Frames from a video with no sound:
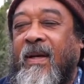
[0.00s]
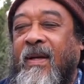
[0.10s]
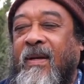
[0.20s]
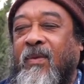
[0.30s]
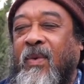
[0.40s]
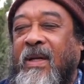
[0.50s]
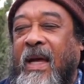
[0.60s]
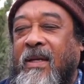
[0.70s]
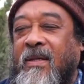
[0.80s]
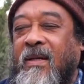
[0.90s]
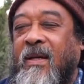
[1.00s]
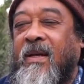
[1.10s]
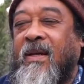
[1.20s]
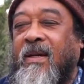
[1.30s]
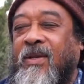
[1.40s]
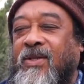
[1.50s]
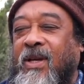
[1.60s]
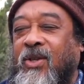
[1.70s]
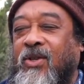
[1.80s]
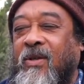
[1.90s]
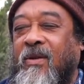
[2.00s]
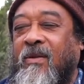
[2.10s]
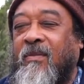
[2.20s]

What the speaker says: and with that distinction